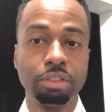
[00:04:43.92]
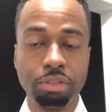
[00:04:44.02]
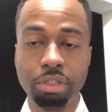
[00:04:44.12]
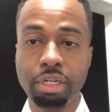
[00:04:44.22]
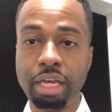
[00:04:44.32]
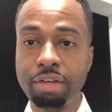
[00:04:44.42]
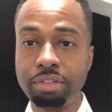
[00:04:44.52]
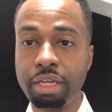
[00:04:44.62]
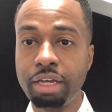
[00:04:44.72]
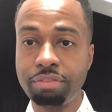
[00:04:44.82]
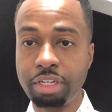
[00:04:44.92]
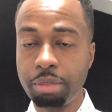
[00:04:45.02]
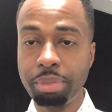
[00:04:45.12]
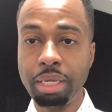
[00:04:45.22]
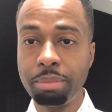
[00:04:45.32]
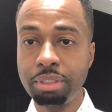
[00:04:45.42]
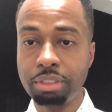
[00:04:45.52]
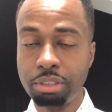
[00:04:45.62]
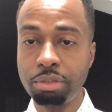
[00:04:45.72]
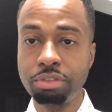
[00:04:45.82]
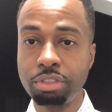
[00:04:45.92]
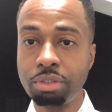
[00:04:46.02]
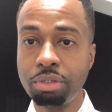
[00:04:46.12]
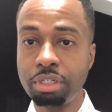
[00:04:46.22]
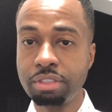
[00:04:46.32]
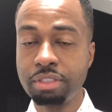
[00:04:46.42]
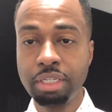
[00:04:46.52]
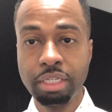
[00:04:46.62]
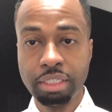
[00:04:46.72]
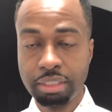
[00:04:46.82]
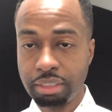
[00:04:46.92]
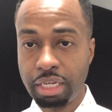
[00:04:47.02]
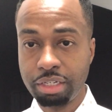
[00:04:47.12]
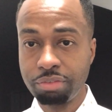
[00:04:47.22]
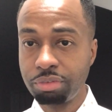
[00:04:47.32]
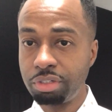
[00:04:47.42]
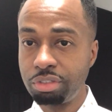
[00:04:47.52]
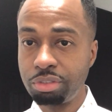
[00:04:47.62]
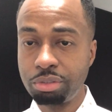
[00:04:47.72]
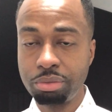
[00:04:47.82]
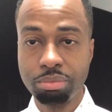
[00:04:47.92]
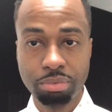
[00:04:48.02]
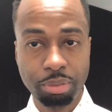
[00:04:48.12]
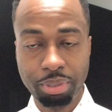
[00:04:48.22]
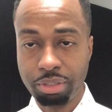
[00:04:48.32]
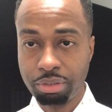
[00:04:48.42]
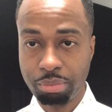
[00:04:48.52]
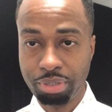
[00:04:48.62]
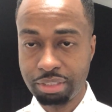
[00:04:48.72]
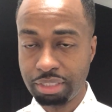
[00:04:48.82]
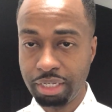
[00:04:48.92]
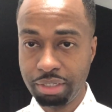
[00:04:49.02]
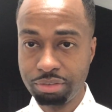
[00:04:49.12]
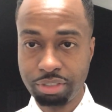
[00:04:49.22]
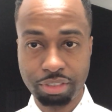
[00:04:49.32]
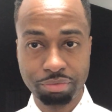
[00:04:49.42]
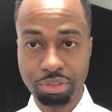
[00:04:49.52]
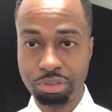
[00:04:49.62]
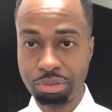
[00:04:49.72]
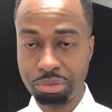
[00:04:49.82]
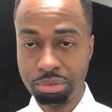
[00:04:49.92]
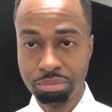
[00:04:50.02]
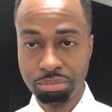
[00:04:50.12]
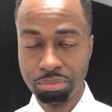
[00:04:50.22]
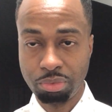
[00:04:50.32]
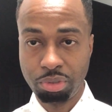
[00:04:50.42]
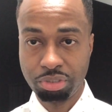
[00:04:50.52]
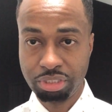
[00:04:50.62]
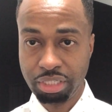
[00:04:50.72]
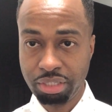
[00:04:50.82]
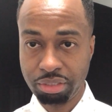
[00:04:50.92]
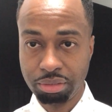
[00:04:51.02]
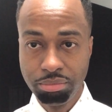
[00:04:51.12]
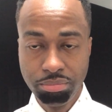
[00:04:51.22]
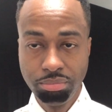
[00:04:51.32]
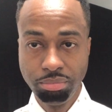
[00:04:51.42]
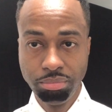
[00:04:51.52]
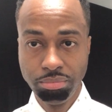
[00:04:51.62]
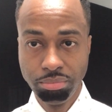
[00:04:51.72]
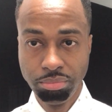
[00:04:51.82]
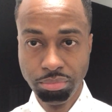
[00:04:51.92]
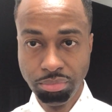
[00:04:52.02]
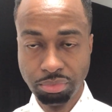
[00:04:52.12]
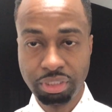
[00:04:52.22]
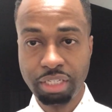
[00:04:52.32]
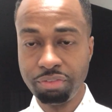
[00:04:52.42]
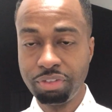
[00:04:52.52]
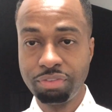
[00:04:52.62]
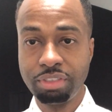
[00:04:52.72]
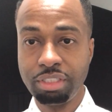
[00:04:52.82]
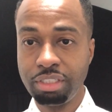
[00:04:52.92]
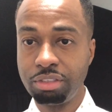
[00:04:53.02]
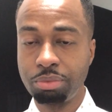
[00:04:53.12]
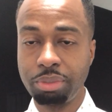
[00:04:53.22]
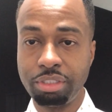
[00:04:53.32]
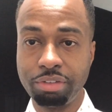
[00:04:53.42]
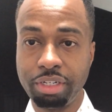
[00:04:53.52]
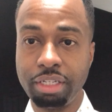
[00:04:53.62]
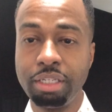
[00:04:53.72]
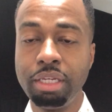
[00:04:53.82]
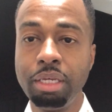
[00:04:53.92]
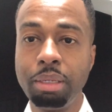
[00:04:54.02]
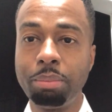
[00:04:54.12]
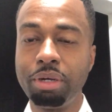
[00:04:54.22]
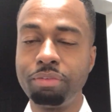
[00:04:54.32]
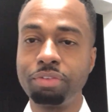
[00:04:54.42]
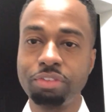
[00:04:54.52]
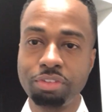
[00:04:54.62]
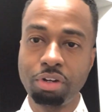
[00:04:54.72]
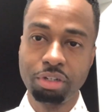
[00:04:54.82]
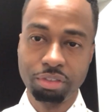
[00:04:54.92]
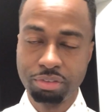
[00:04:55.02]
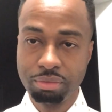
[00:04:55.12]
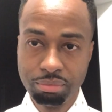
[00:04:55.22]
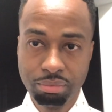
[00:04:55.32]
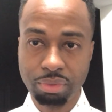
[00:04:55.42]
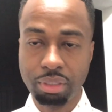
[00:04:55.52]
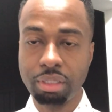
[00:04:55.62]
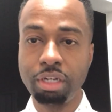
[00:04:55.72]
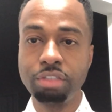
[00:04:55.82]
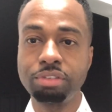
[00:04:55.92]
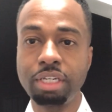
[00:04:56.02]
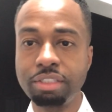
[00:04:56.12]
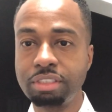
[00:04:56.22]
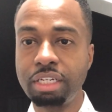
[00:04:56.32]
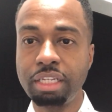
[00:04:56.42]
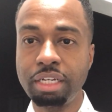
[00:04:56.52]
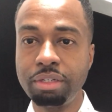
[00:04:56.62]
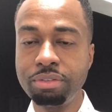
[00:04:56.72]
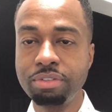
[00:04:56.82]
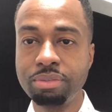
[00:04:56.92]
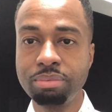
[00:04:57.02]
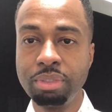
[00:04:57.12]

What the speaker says: you're going to have down payment, closing costs. That can run you, depending on the price of the house, it can run you altogether 10, 15, 20 grand. But for starters, $100,000 house,